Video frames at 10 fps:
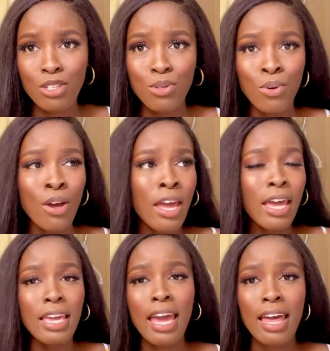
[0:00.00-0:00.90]
So
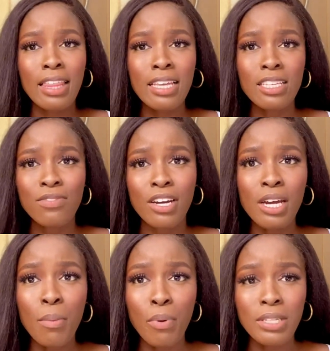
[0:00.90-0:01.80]
yeah, I think it's
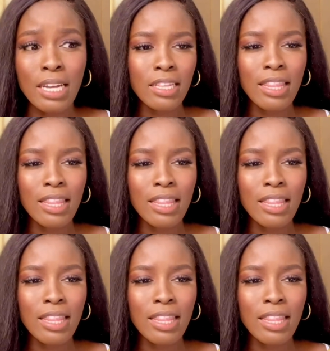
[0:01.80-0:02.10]
very important.